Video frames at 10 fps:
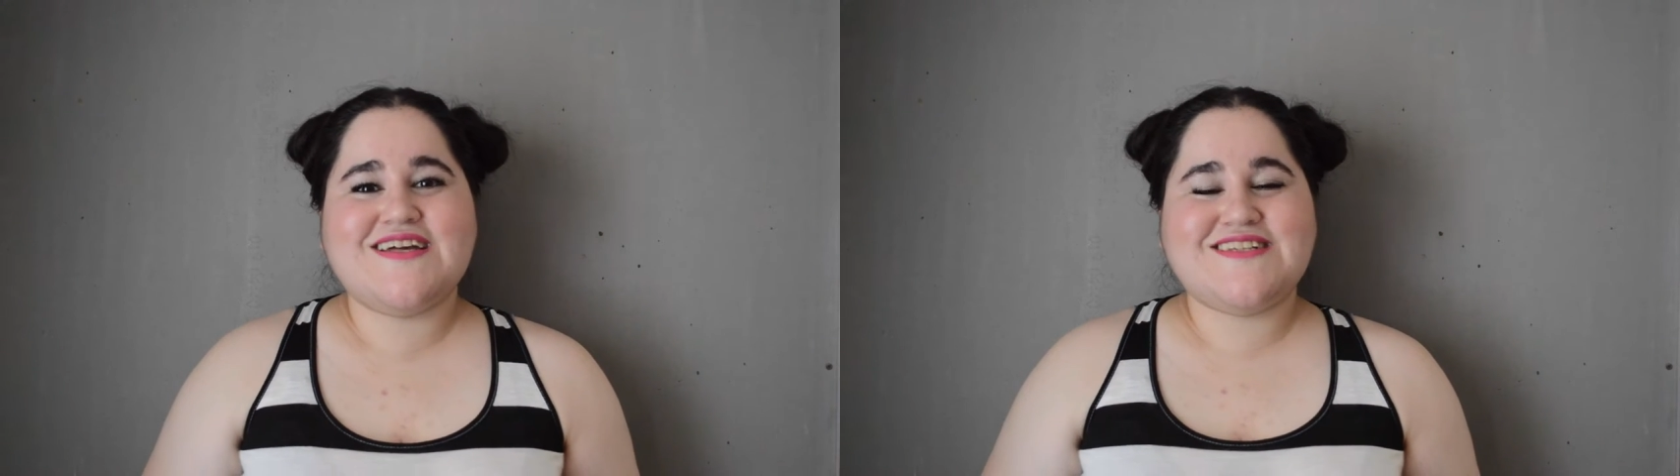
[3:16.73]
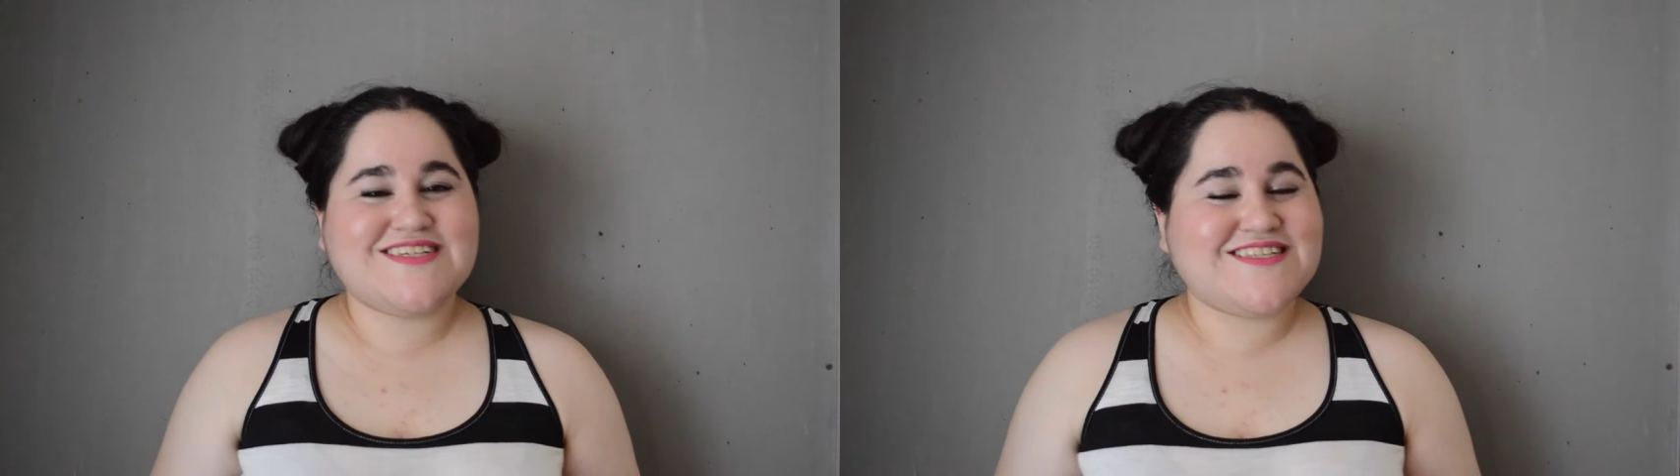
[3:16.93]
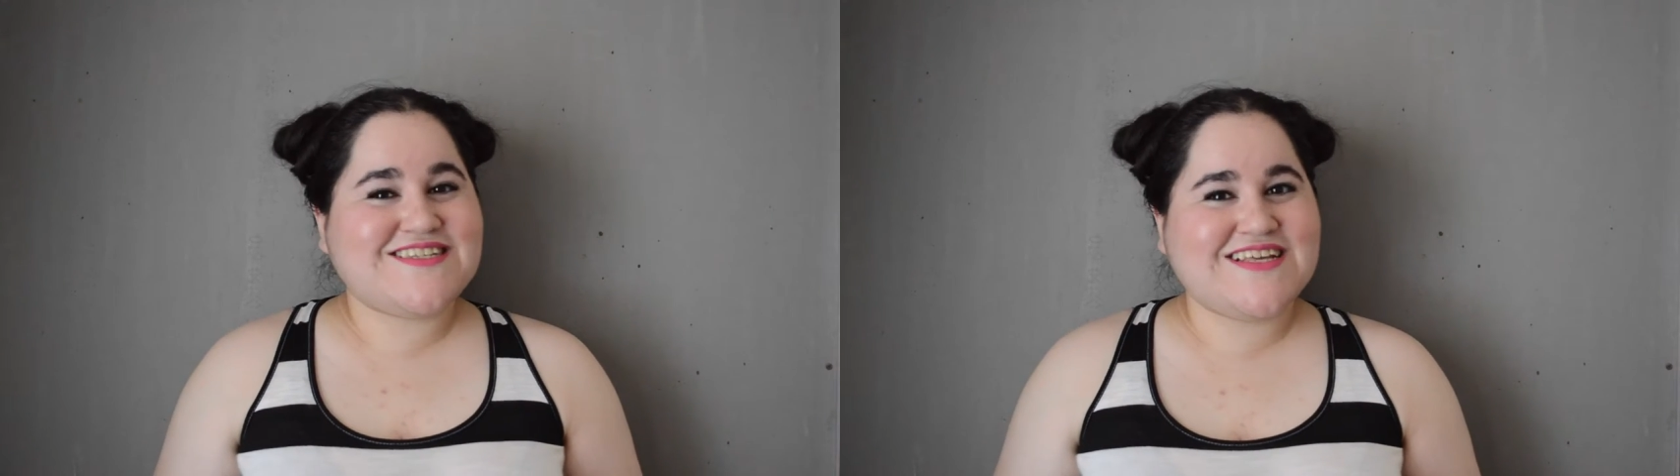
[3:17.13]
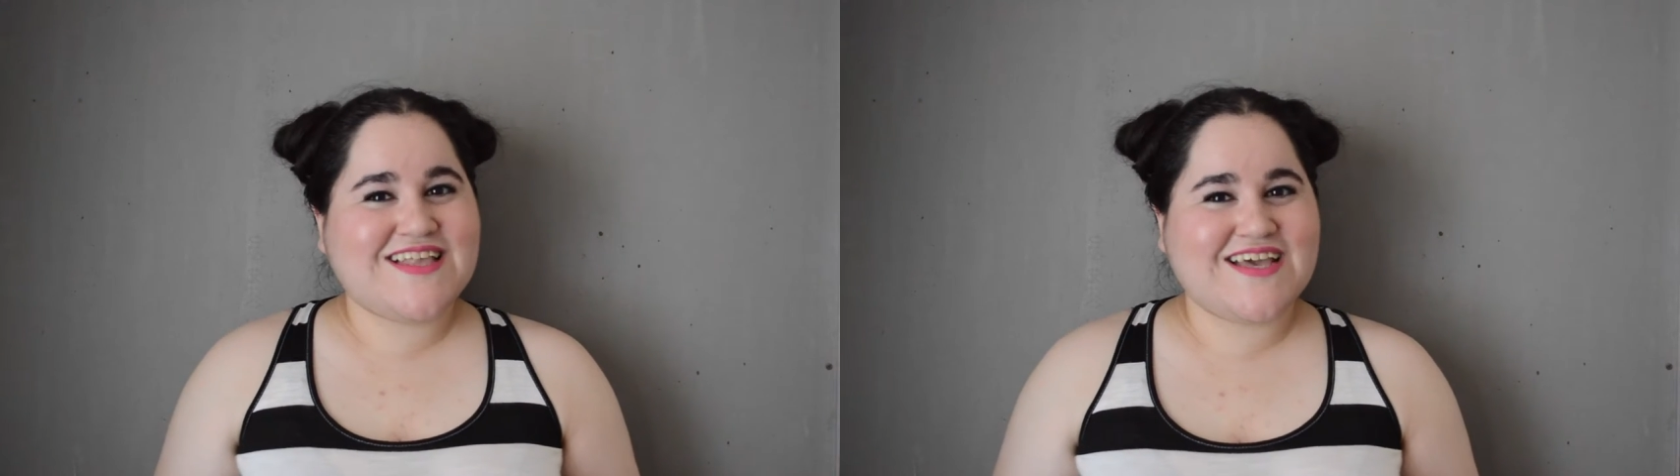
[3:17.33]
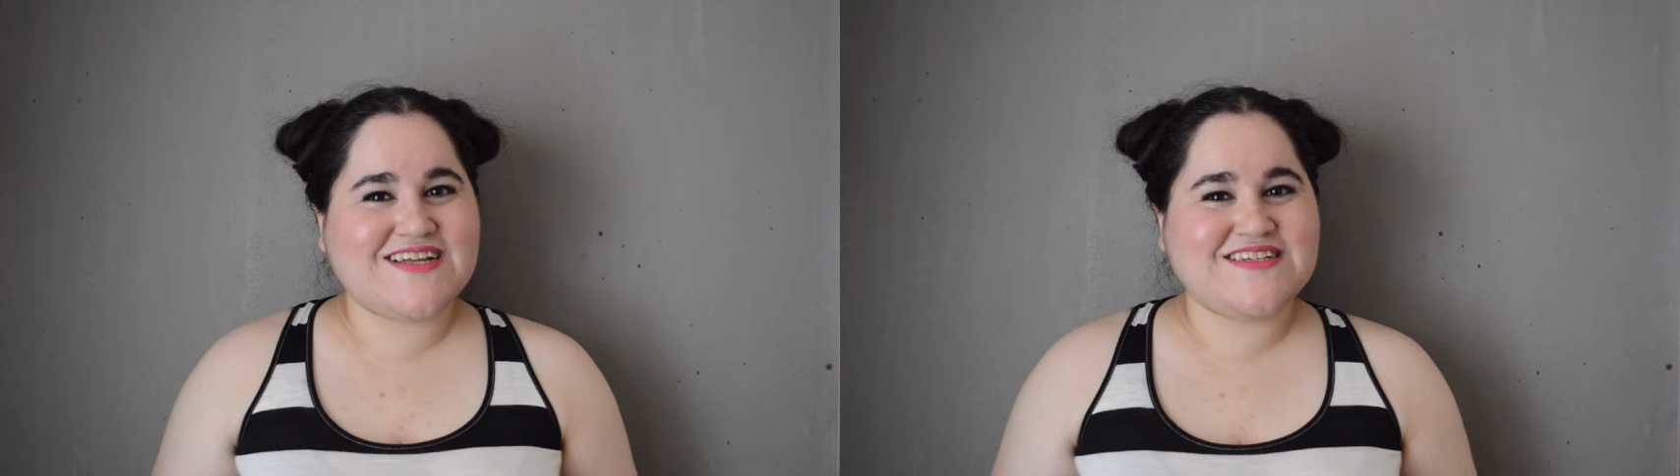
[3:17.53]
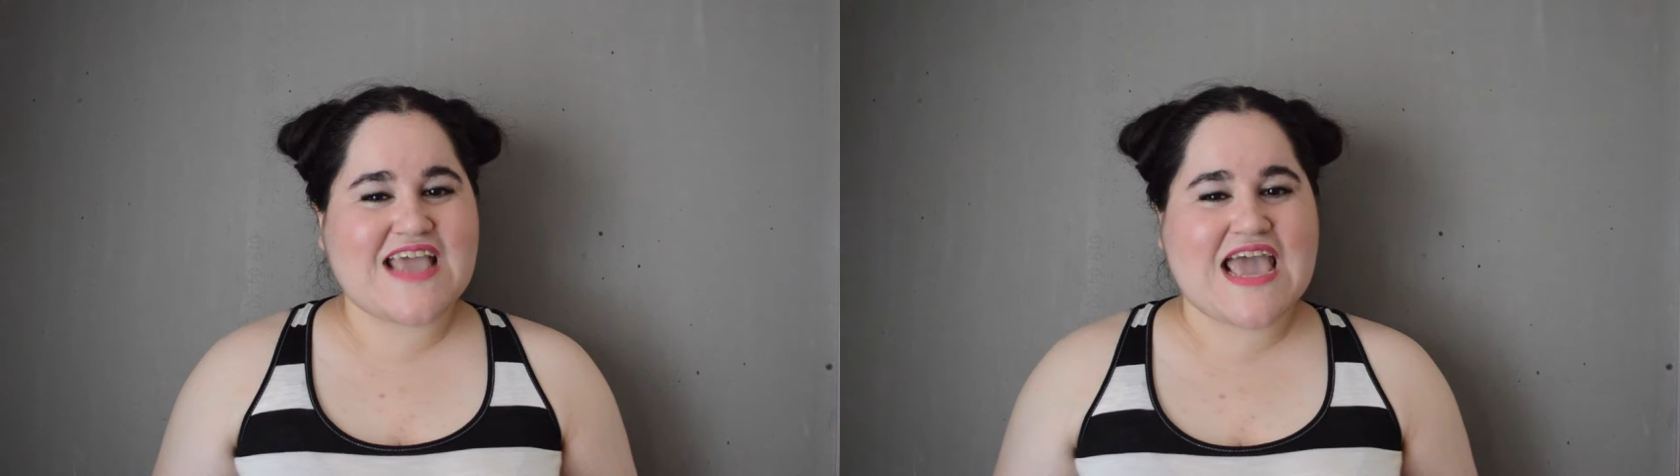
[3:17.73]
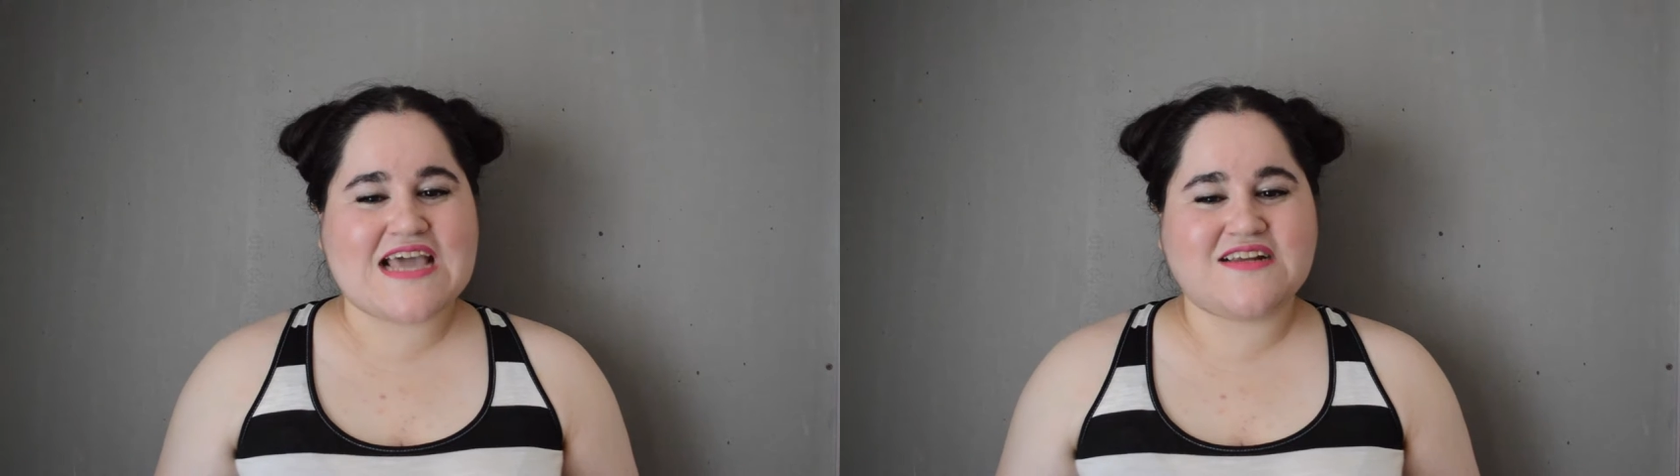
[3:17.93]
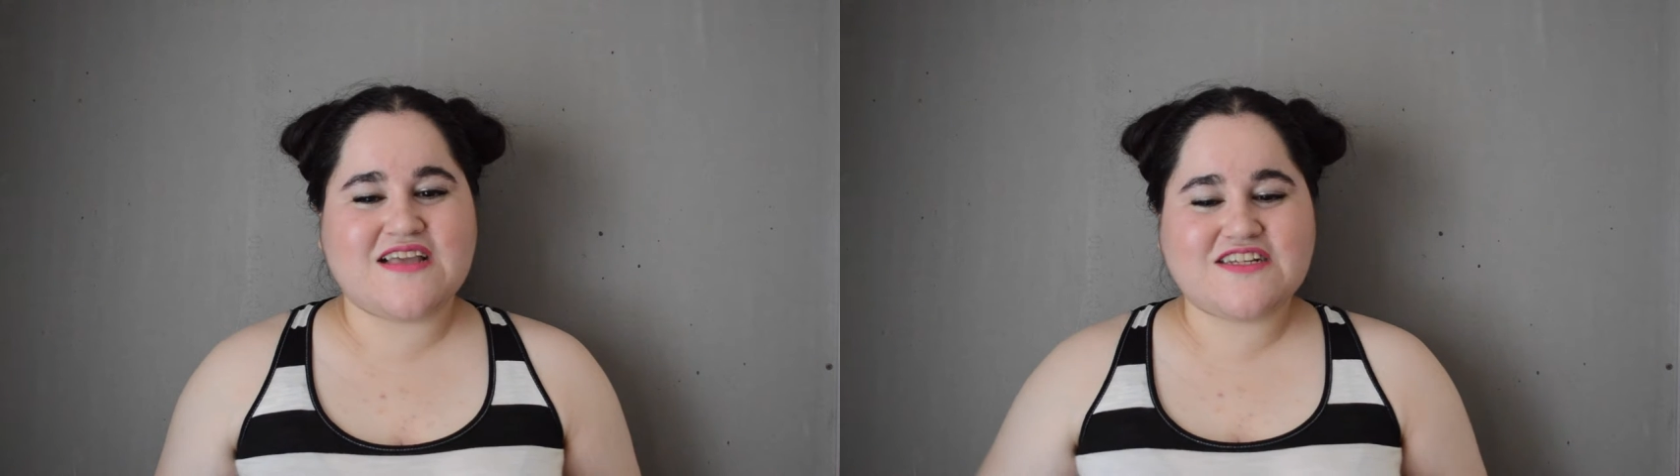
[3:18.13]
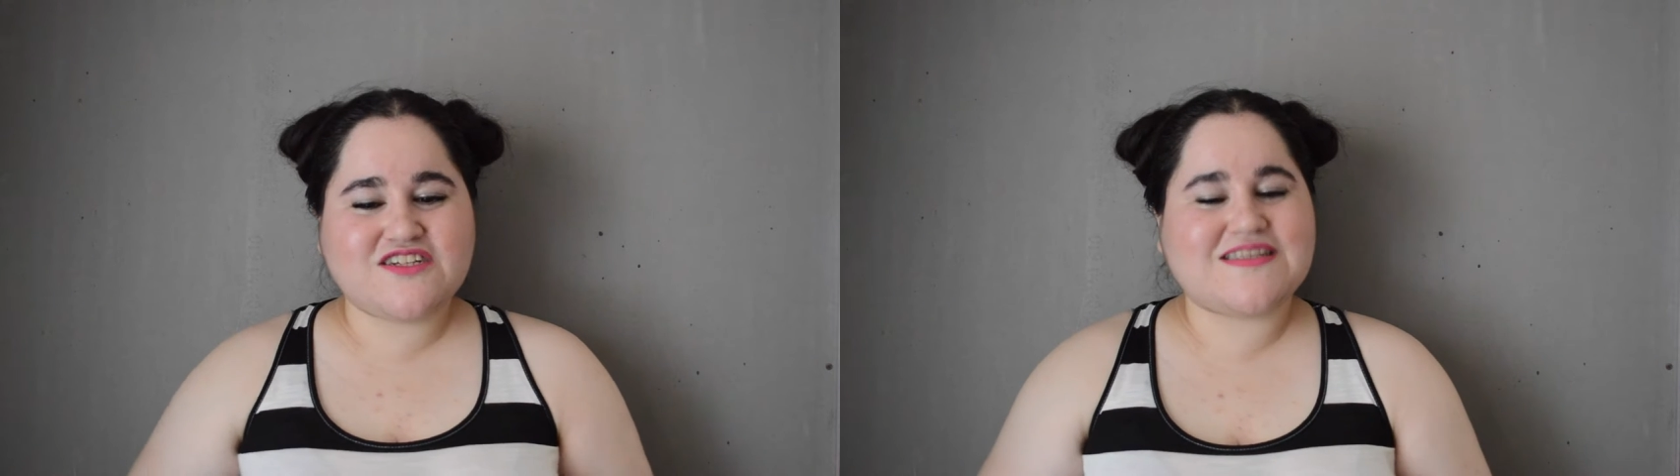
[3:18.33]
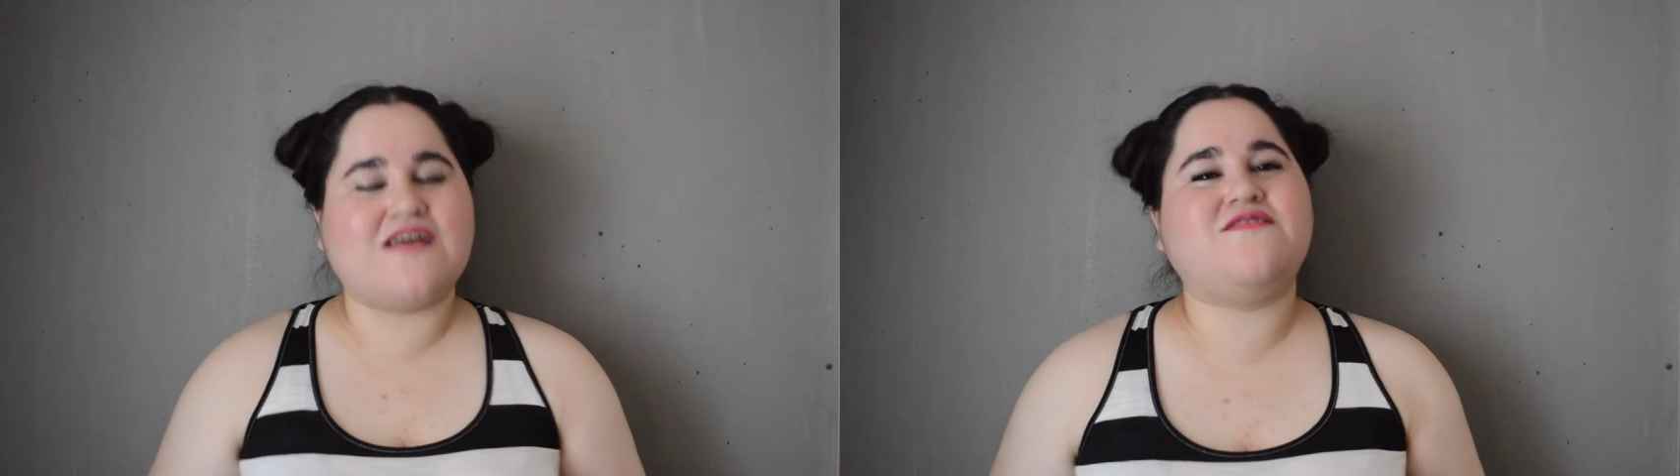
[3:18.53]
Disneyland, and it
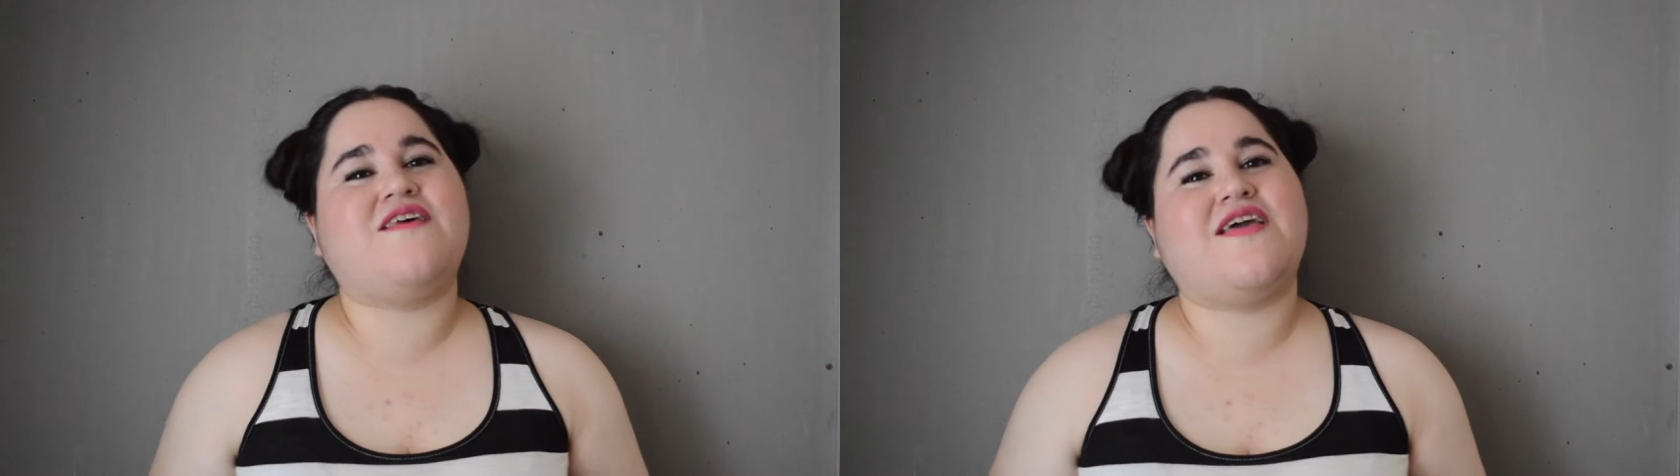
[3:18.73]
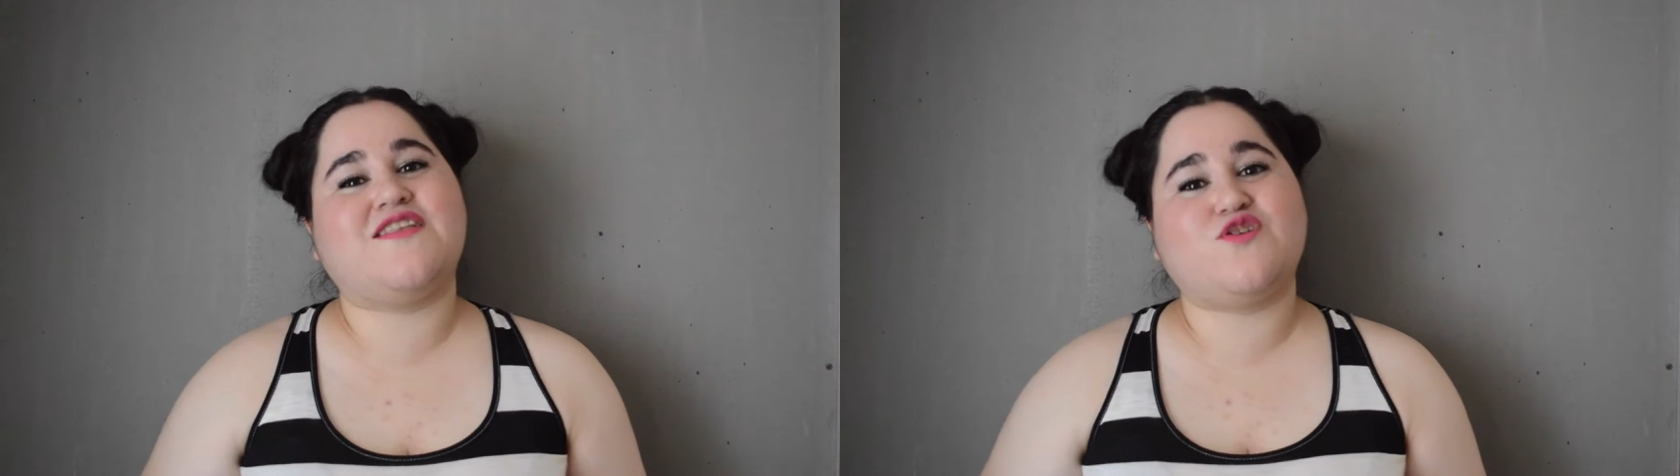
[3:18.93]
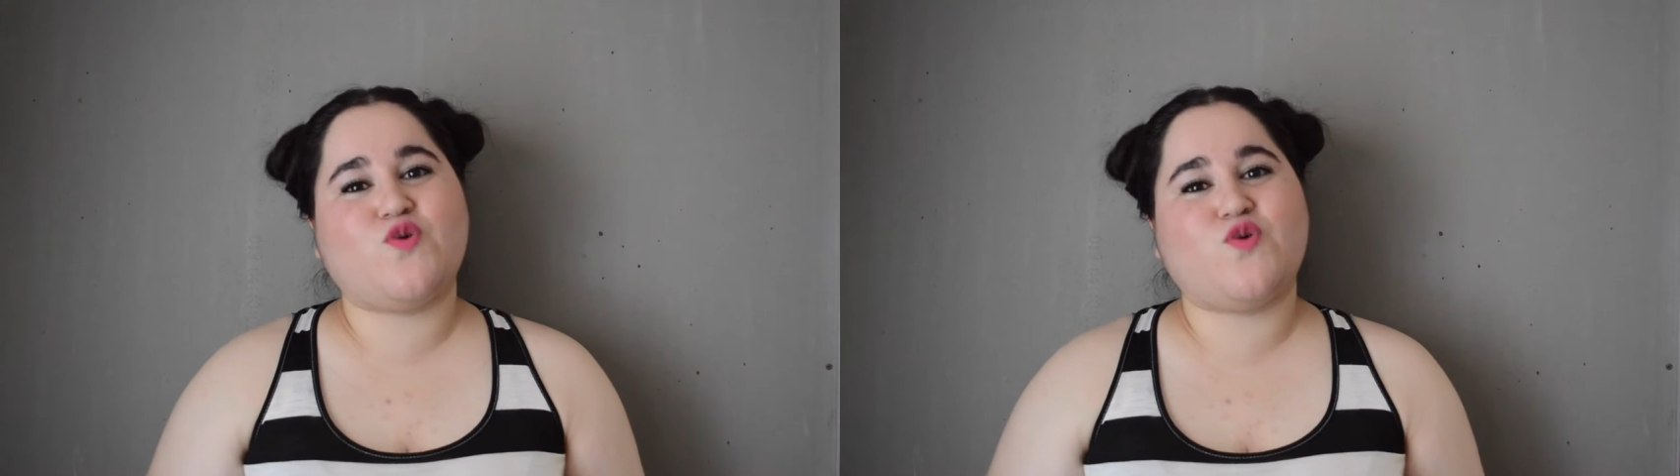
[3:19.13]
just sounds like it's